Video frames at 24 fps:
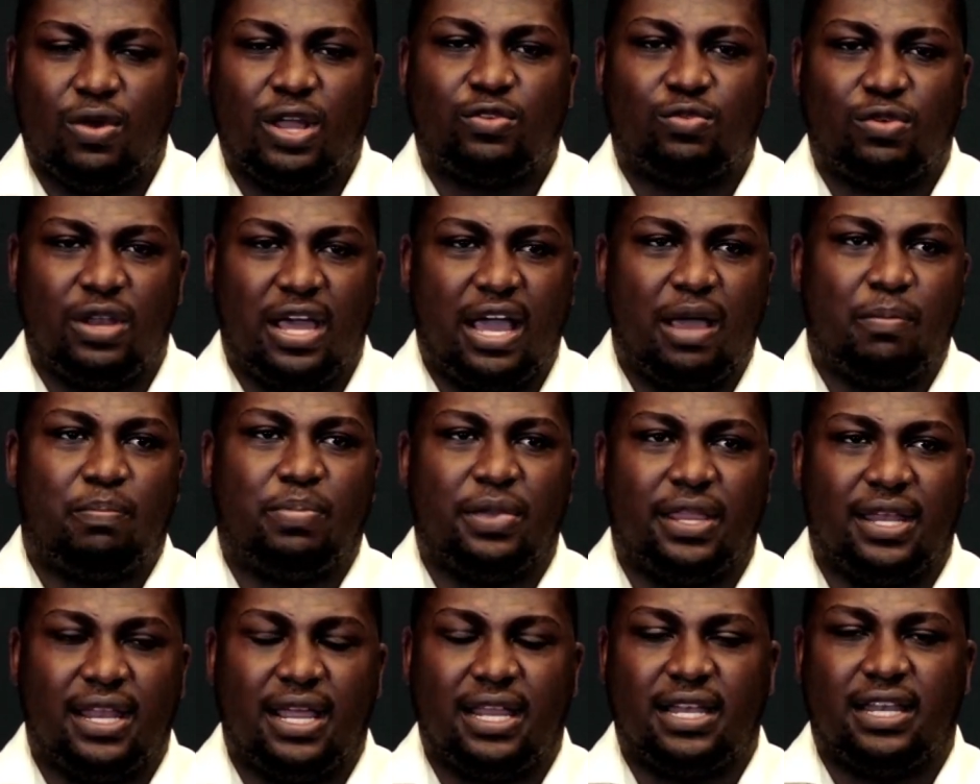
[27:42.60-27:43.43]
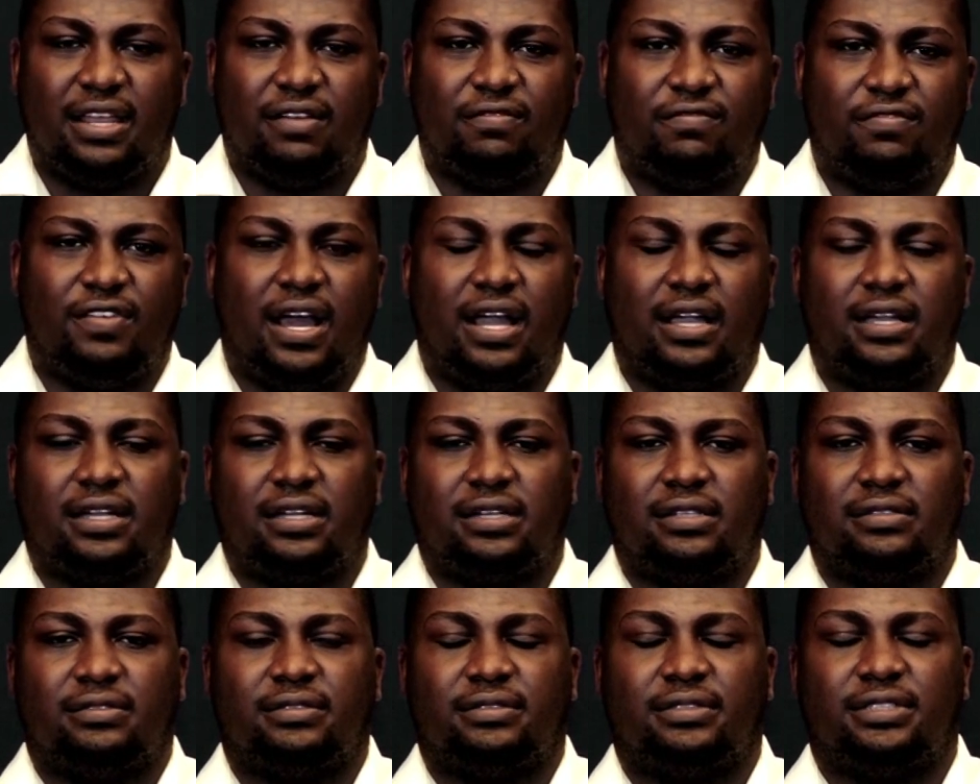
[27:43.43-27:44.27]
What will happen under
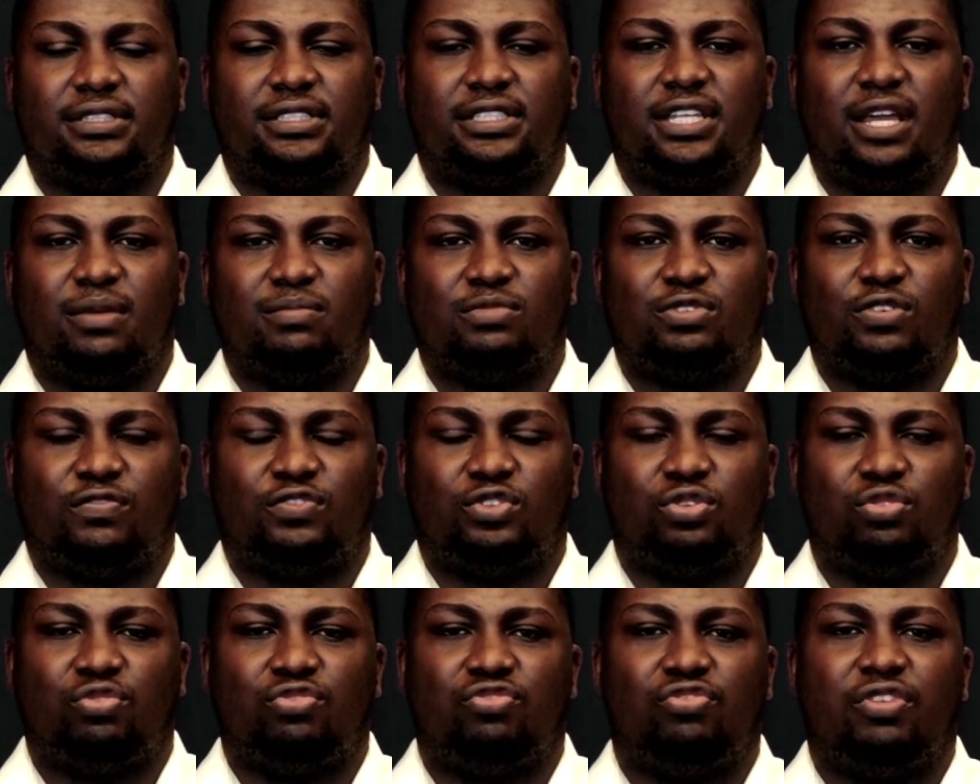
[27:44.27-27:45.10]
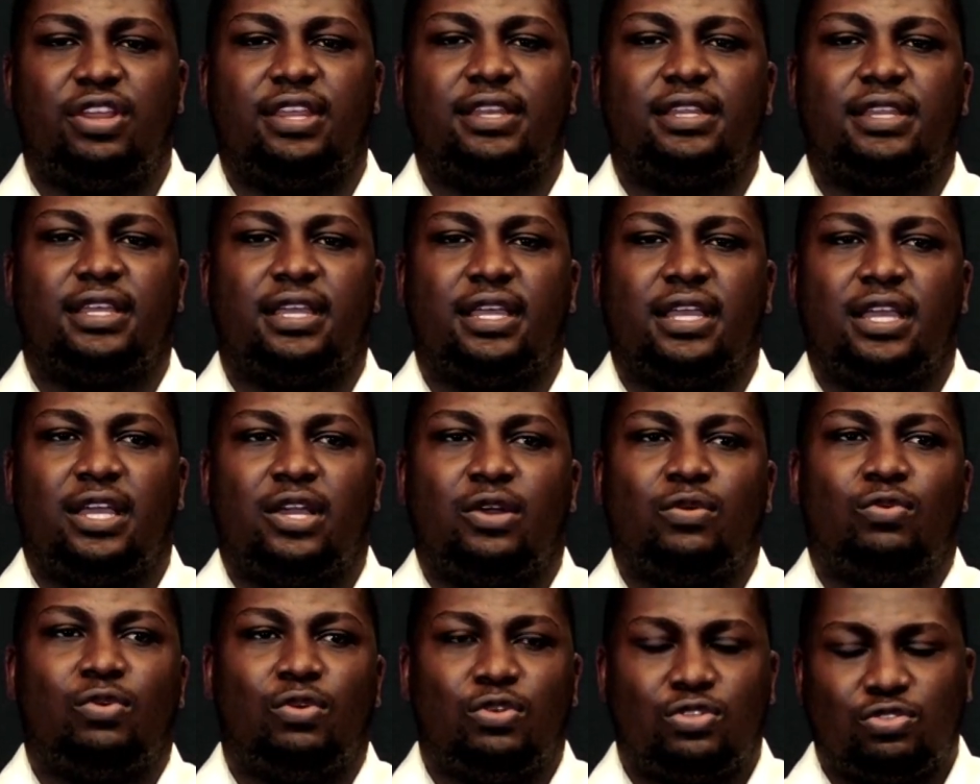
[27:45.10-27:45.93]
VAC in terms of children
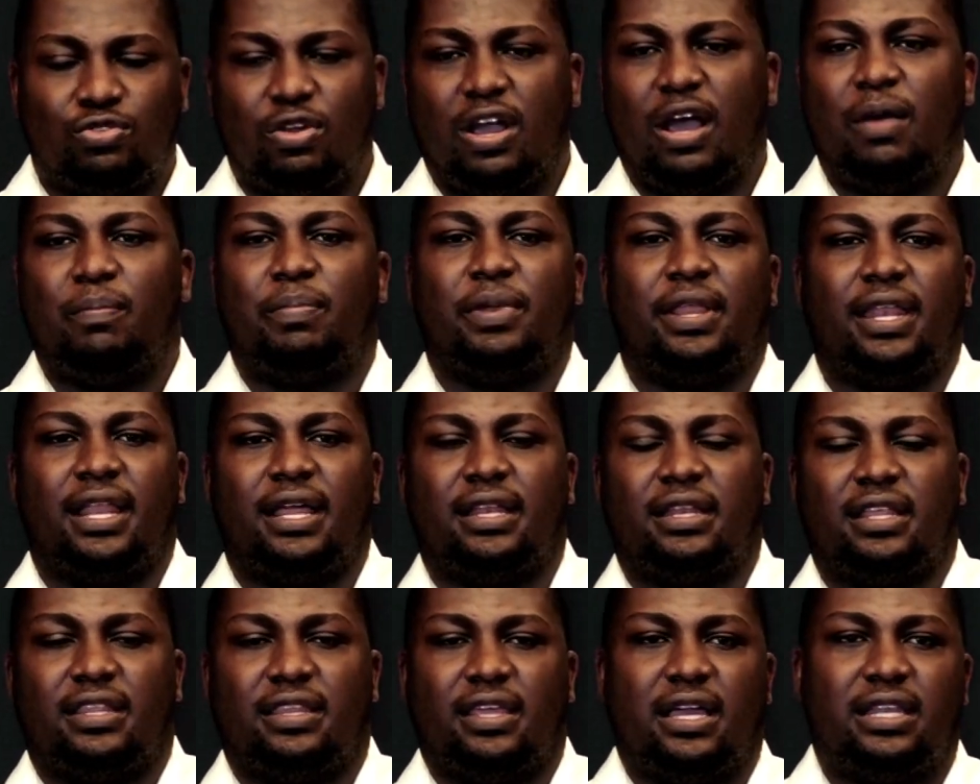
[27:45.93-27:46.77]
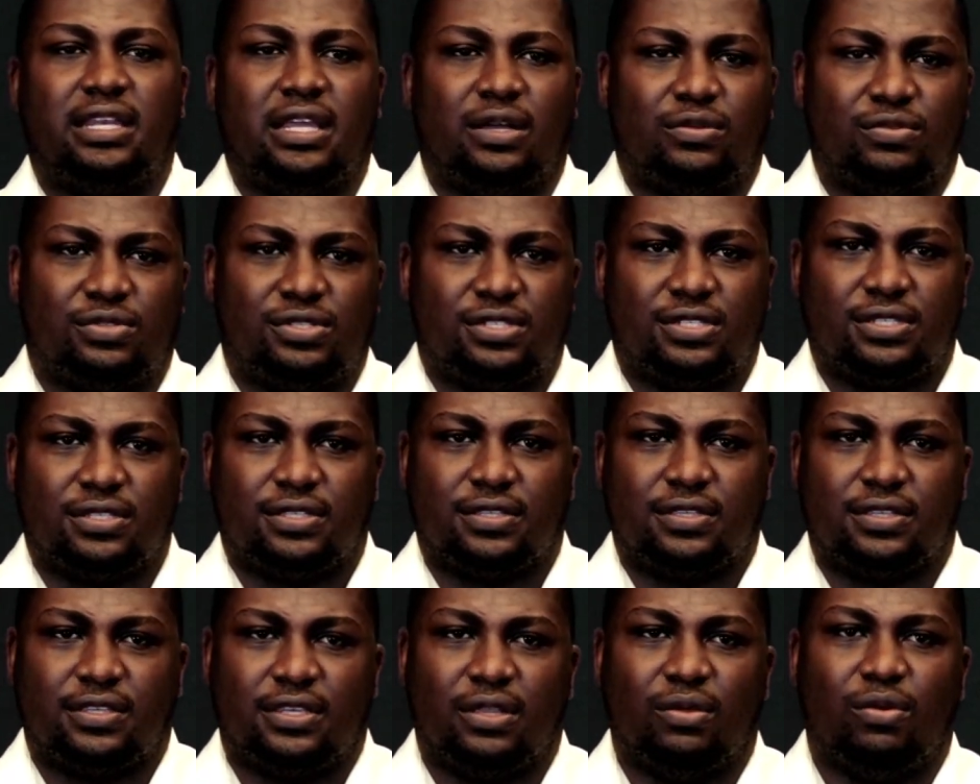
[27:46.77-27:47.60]
will also happen under the
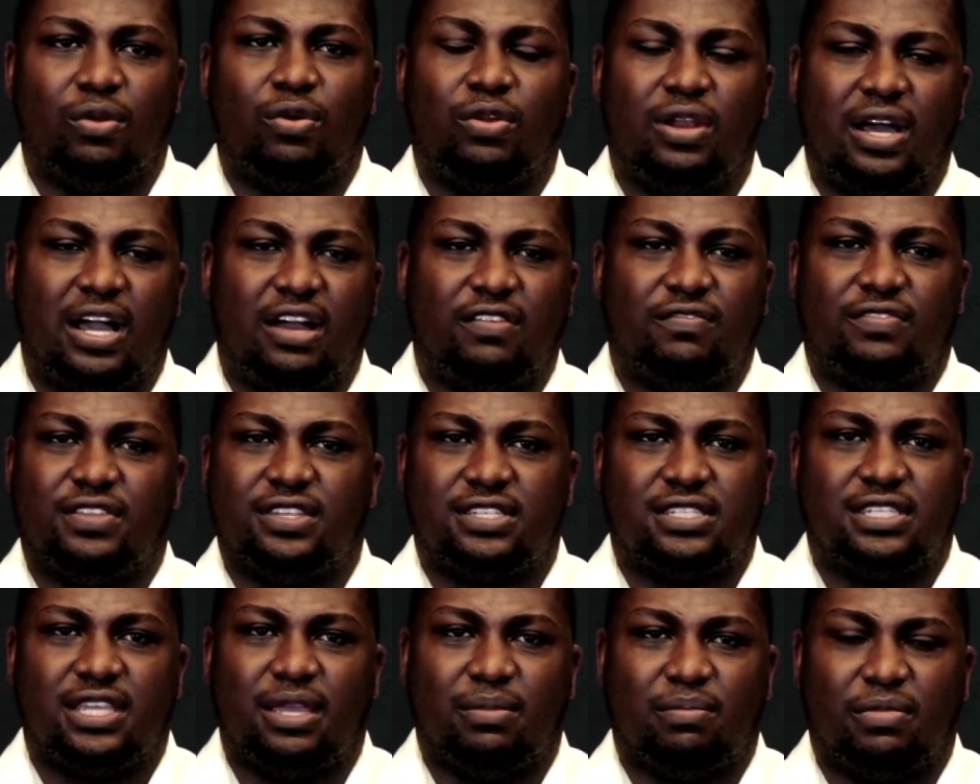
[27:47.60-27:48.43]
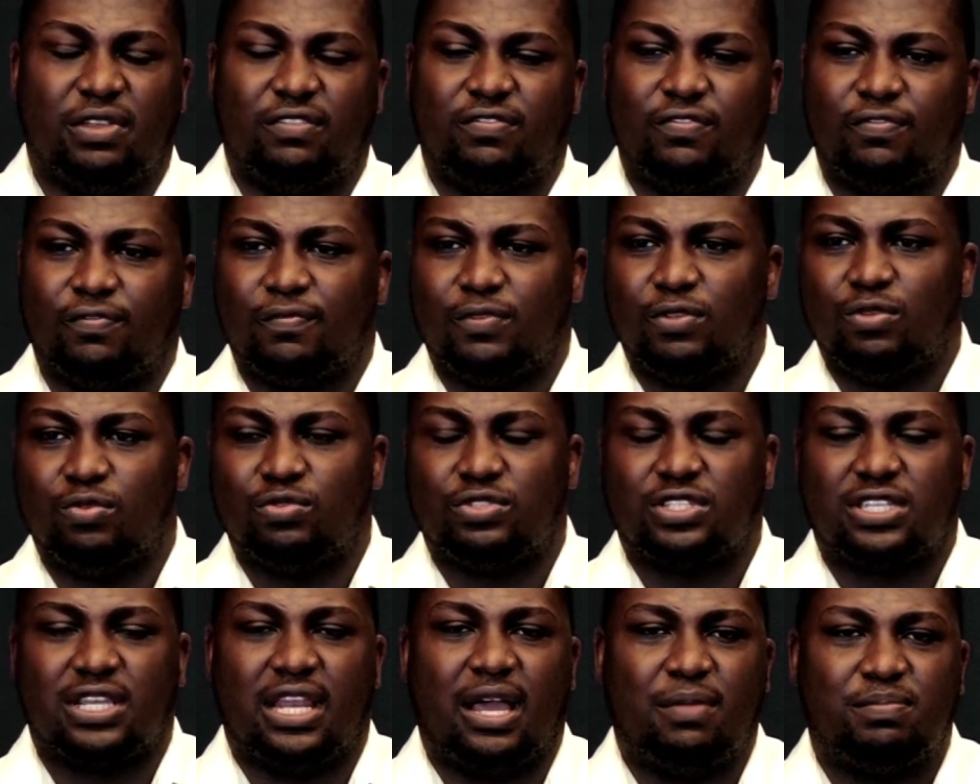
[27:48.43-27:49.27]
adults. They will all have the same. If
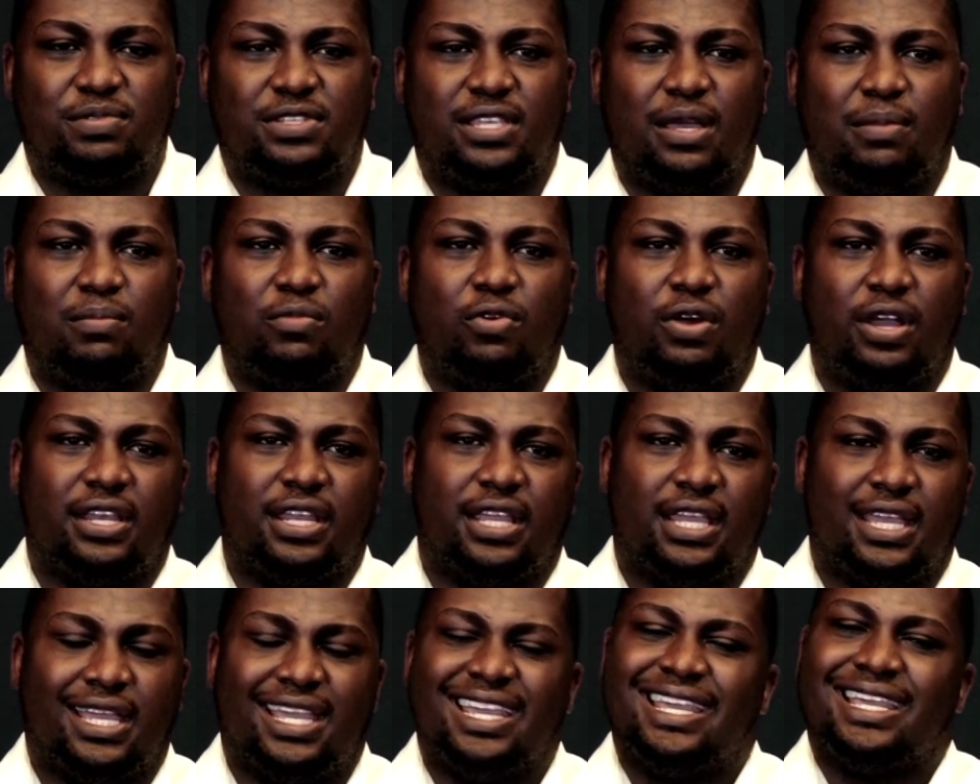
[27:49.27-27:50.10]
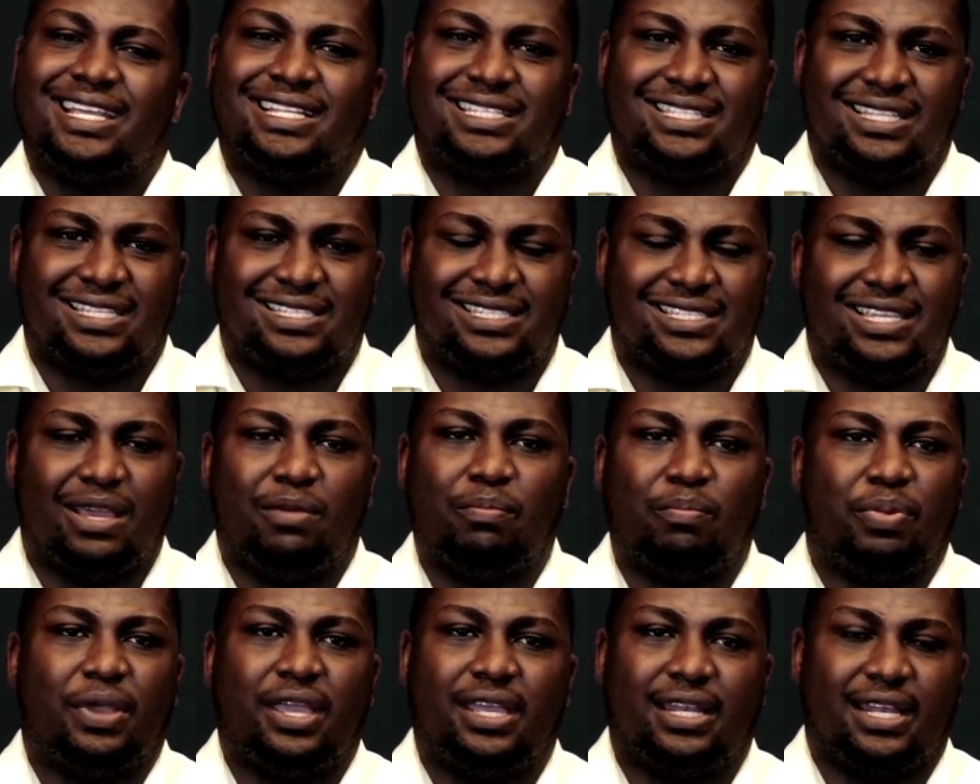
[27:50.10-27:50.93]
you slap someone, it's the
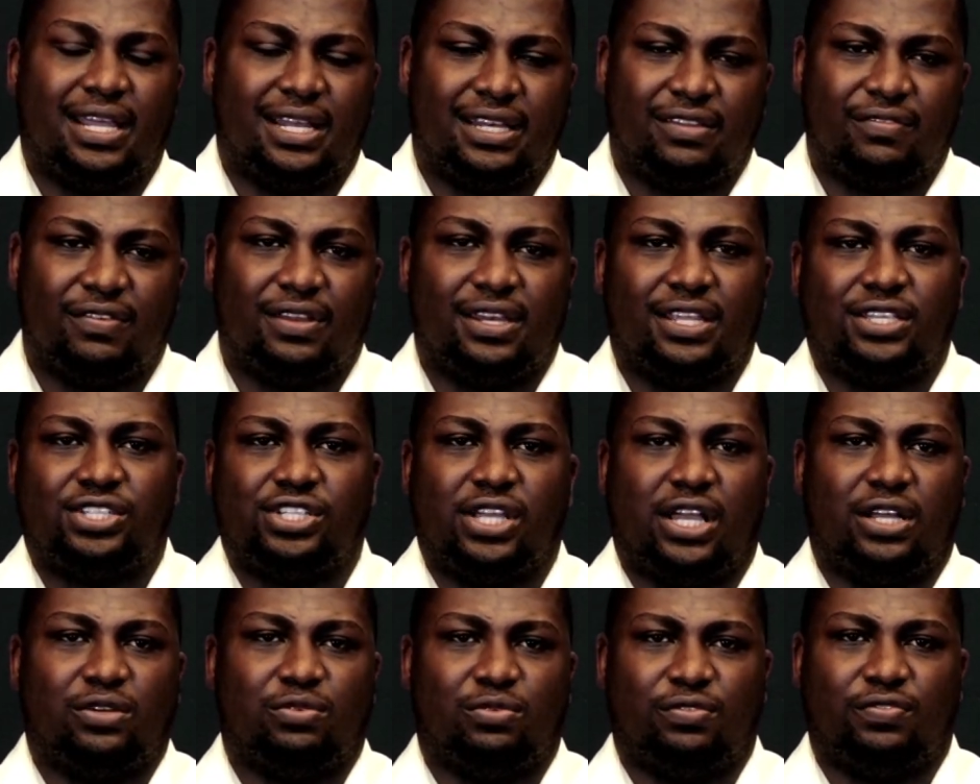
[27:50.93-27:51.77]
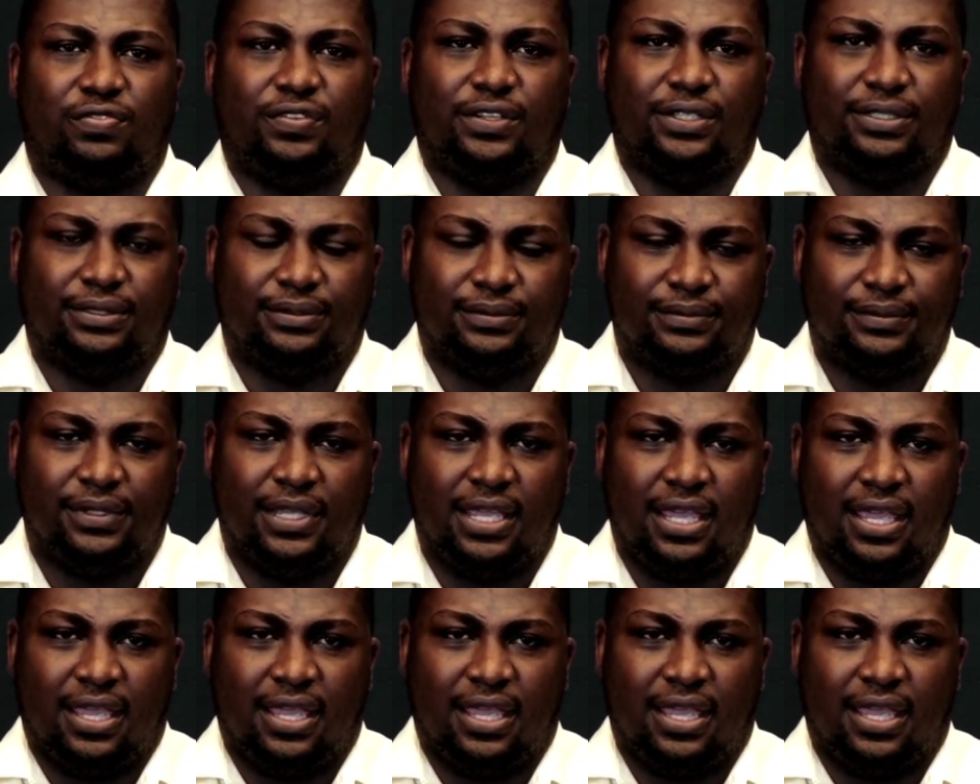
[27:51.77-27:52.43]
same pain that even the child will feel.